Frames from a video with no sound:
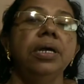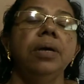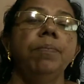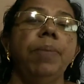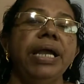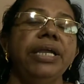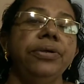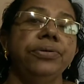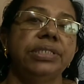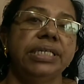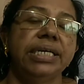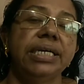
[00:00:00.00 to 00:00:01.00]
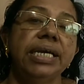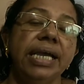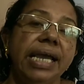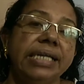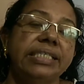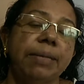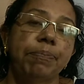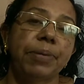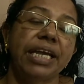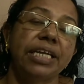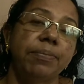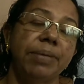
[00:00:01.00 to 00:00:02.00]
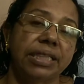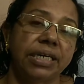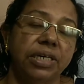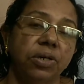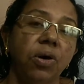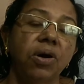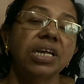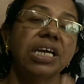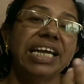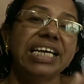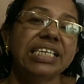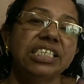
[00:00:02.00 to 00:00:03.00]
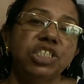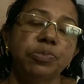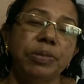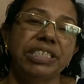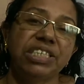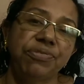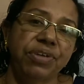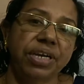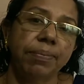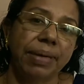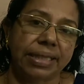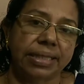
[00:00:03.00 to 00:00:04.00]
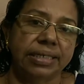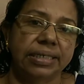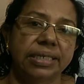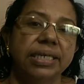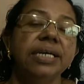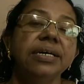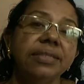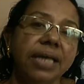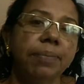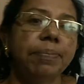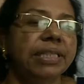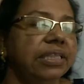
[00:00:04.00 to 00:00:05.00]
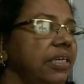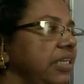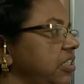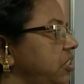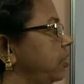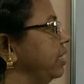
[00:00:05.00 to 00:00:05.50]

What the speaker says: by using a separate method or a specific method. That method is known